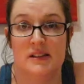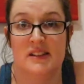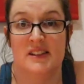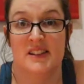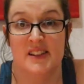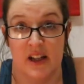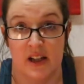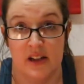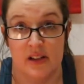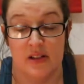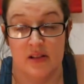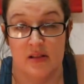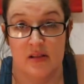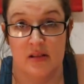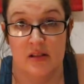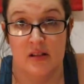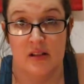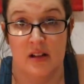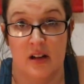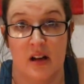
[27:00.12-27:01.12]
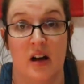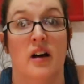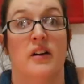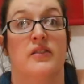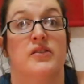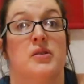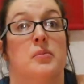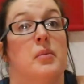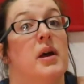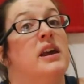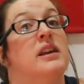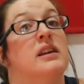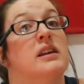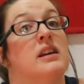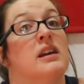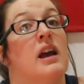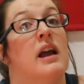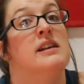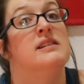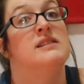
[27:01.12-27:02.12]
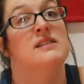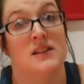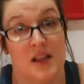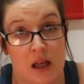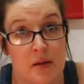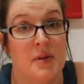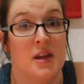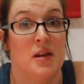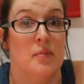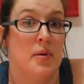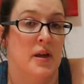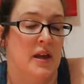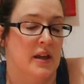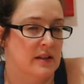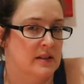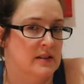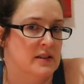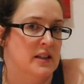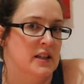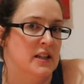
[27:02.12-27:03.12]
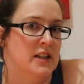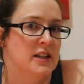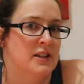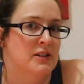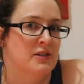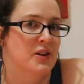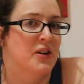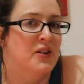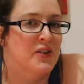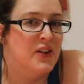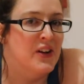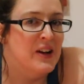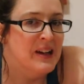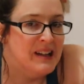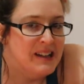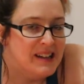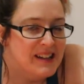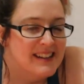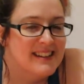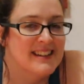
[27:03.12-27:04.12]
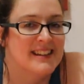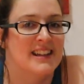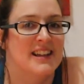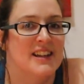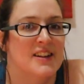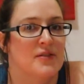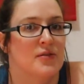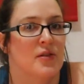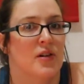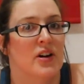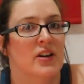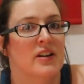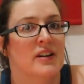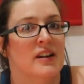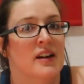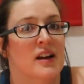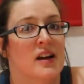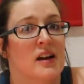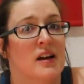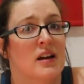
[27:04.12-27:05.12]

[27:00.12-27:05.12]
So, after making a semi-pig's ear of sleeve 1,